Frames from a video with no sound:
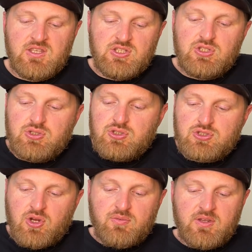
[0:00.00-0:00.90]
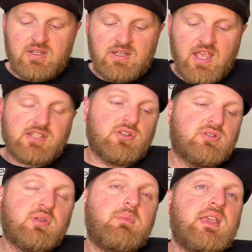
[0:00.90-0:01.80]
You start running in that. So
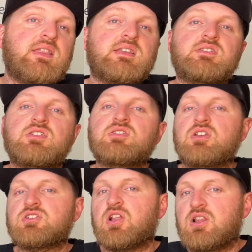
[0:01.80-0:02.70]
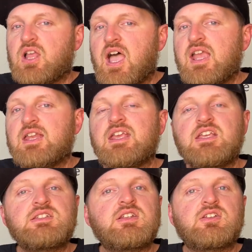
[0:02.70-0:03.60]
to me, this is such a light,
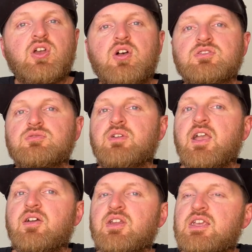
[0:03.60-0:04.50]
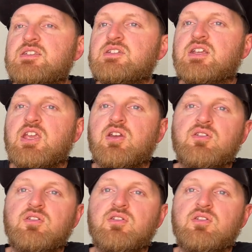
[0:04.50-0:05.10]
easy to toss around, easy to carry